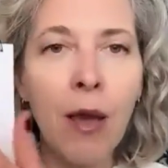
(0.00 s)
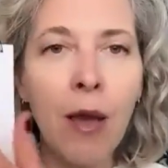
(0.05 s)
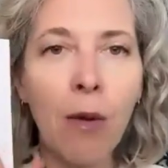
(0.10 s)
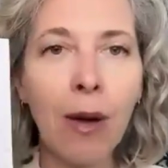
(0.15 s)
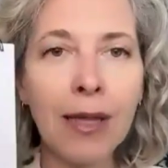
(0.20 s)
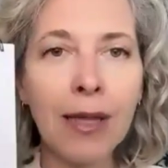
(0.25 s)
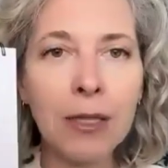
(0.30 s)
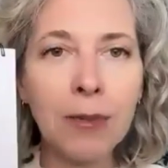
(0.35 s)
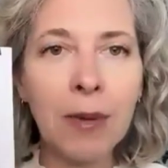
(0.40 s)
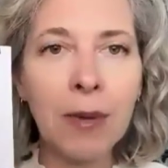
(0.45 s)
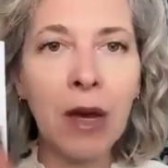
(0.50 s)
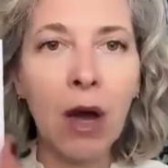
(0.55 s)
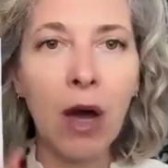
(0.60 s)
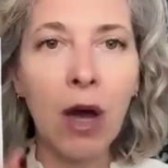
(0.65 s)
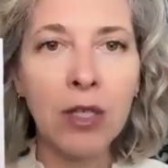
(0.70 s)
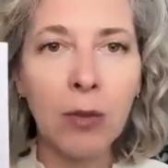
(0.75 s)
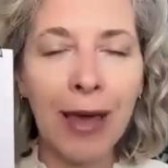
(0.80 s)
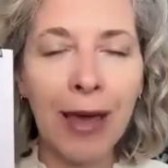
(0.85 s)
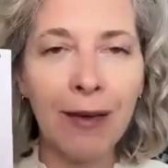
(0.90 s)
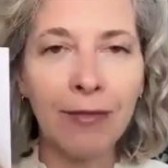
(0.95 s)
Well, it's
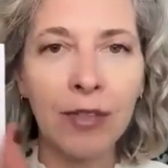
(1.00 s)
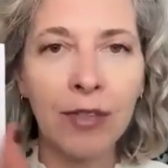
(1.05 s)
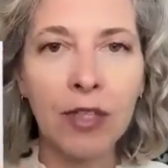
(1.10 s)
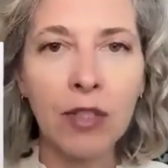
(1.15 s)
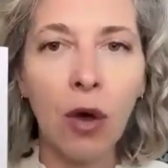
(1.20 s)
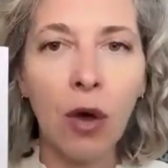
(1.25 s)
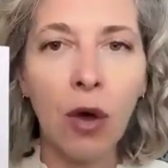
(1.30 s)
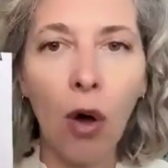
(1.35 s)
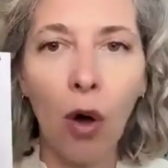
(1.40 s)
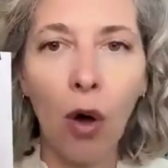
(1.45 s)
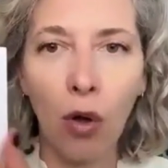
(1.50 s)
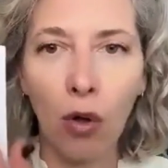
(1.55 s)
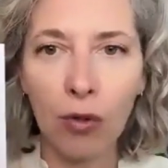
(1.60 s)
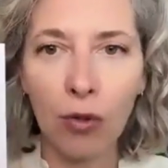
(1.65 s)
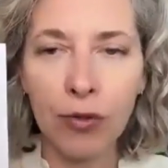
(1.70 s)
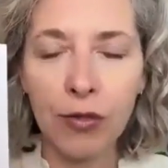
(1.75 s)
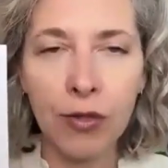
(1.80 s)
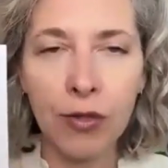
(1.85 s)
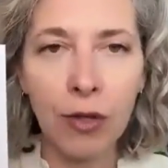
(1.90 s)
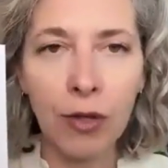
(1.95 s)
because we have these
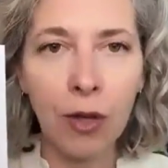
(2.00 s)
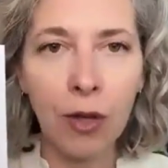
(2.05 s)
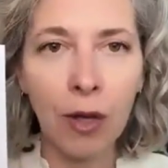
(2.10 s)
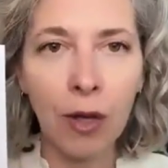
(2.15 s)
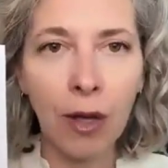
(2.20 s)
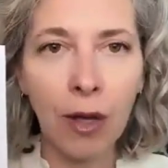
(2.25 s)
holes